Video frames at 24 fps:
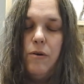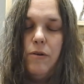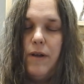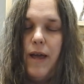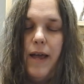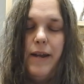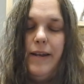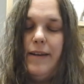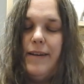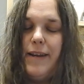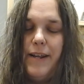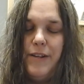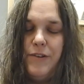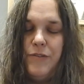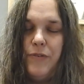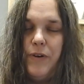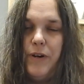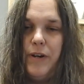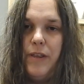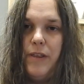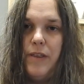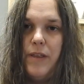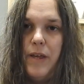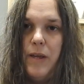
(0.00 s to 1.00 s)
any dates for
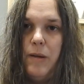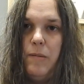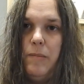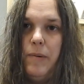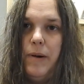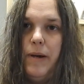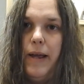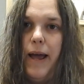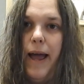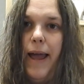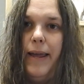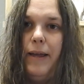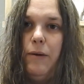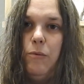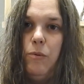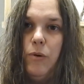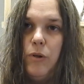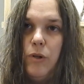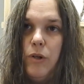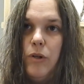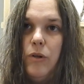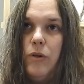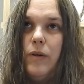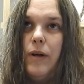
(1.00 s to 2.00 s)
anything, but I
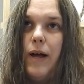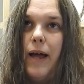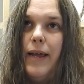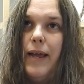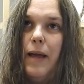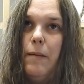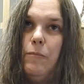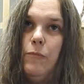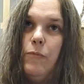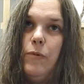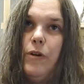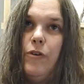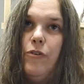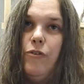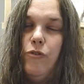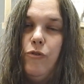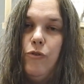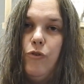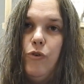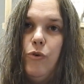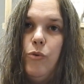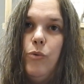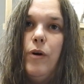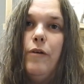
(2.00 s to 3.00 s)
am going to
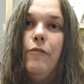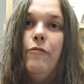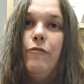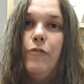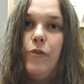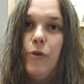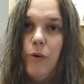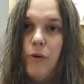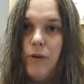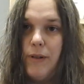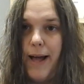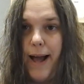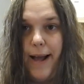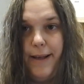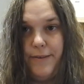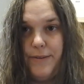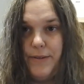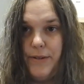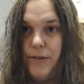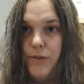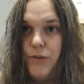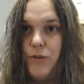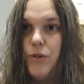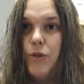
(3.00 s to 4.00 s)
do a few
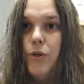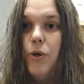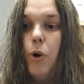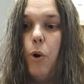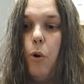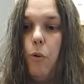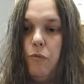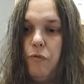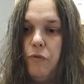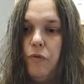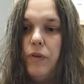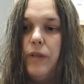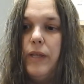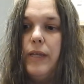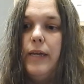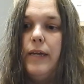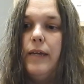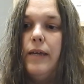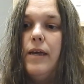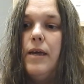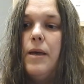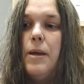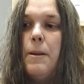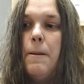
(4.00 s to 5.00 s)
classes,
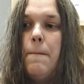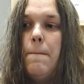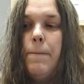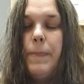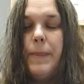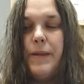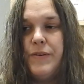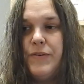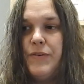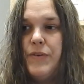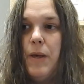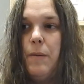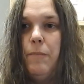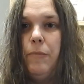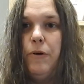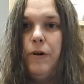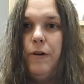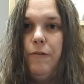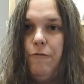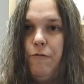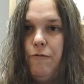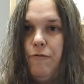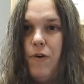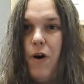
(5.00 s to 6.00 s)
hopefully this summer
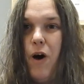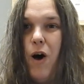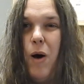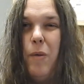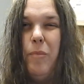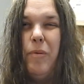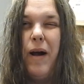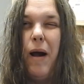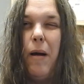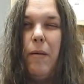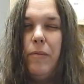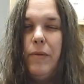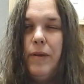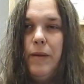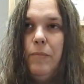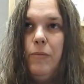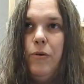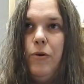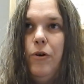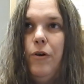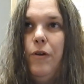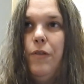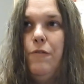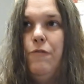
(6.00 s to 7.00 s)
and fall, probably
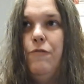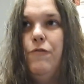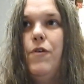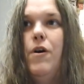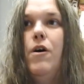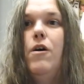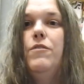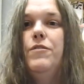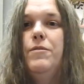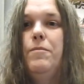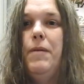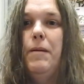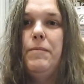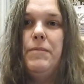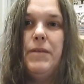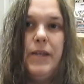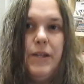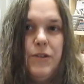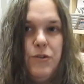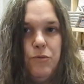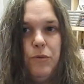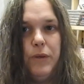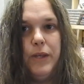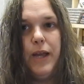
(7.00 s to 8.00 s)
more of the fall. Sometimes it
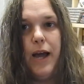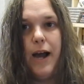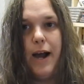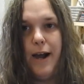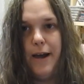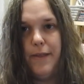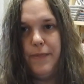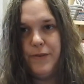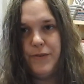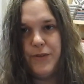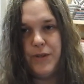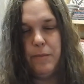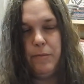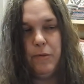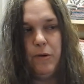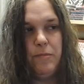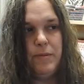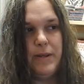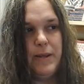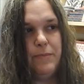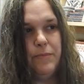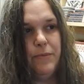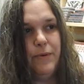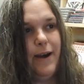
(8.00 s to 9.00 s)
gets really hot in the summer and
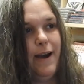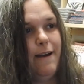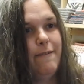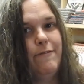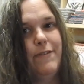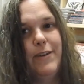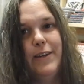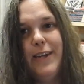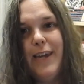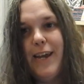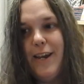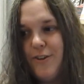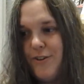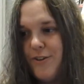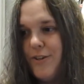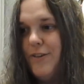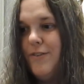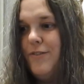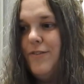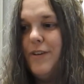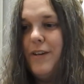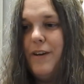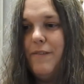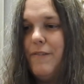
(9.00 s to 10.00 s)
people have
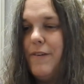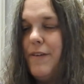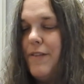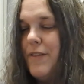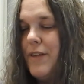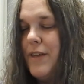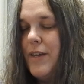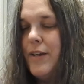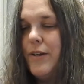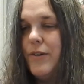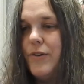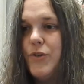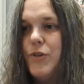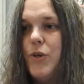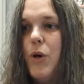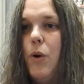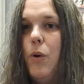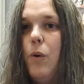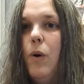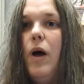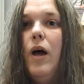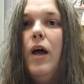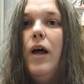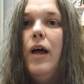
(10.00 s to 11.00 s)
vacations and everything,
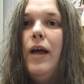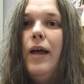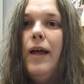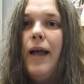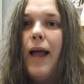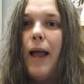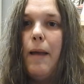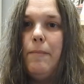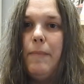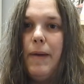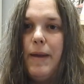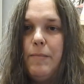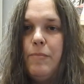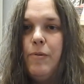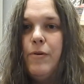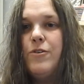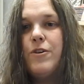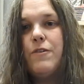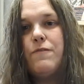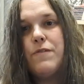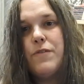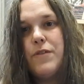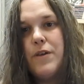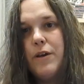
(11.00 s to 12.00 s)
so I might push
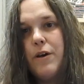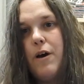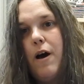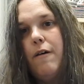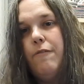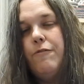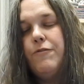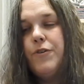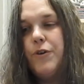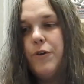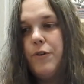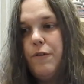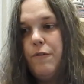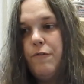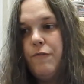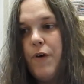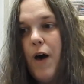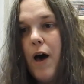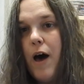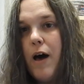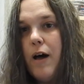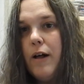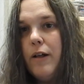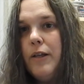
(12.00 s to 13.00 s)
everything off till the
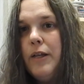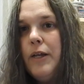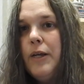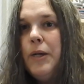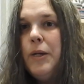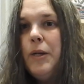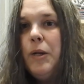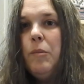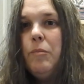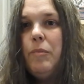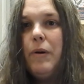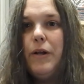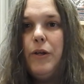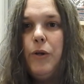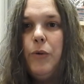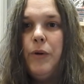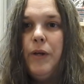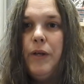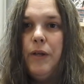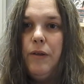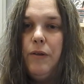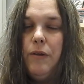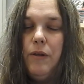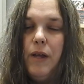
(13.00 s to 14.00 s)
fall. But you
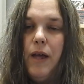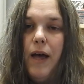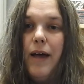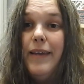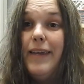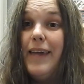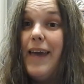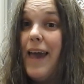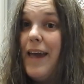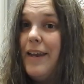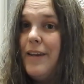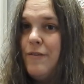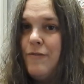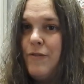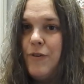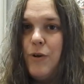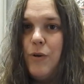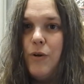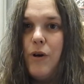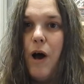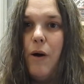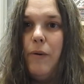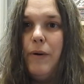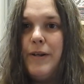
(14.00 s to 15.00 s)
can, again, if you
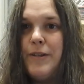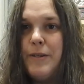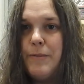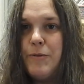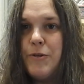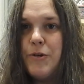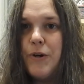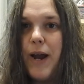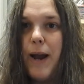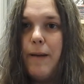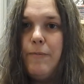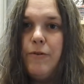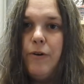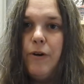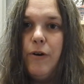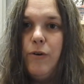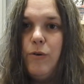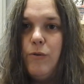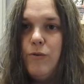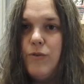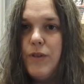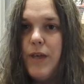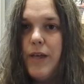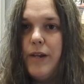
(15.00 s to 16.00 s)
don't already subscribe to our
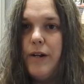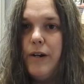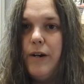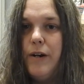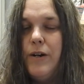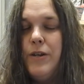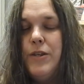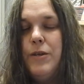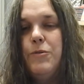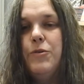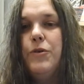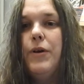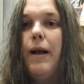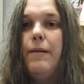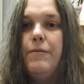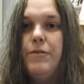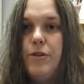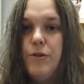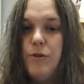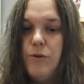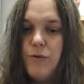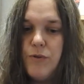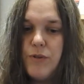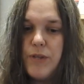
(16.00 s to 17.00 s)
newsletter, subscribe to
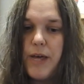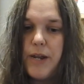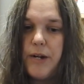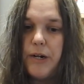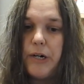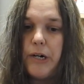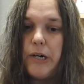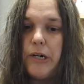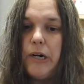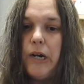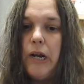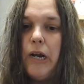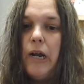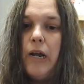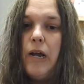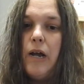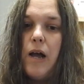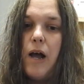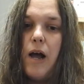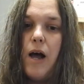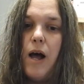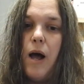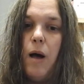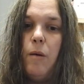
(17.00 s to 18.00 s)
the newsletter.
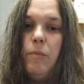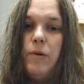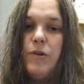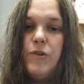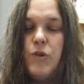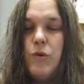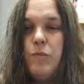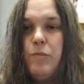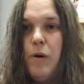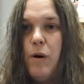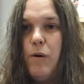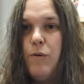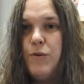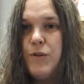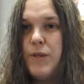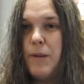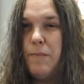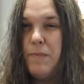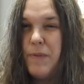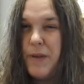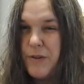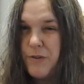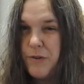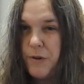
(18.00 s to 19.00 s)
We do post
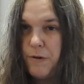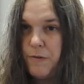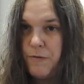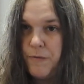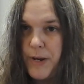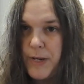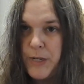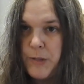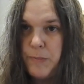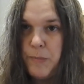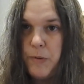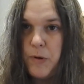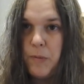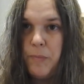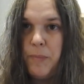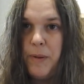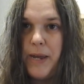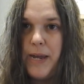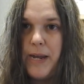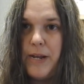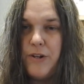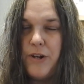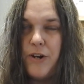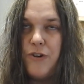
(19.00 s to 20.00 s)
some things on our Facebook
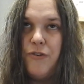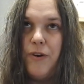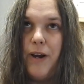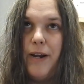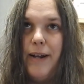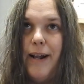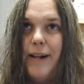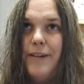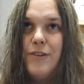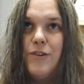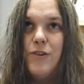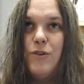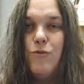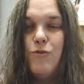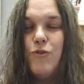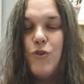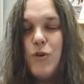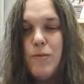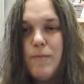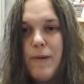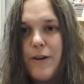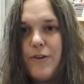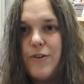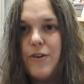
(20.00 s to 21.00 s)
page. I try not to do
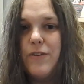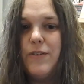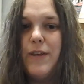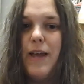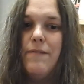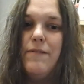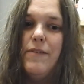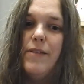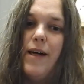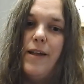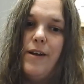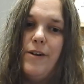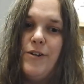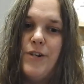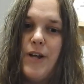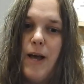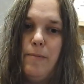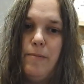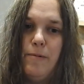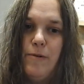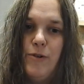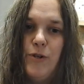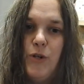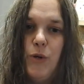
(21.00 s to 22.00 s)
too much because I have a lot of
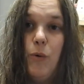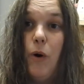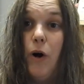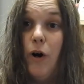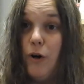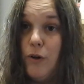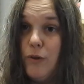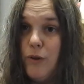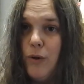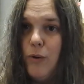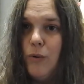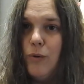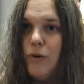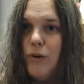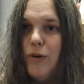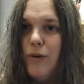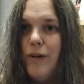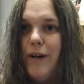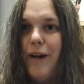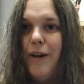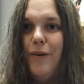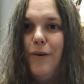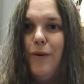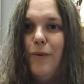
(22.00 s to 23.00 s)
shoppers who aren't local
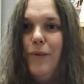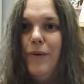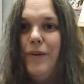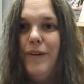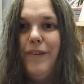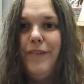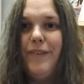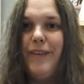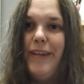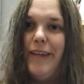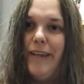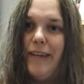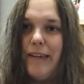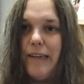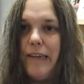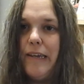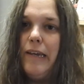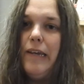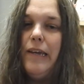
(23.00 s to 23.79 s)
and I don't want to like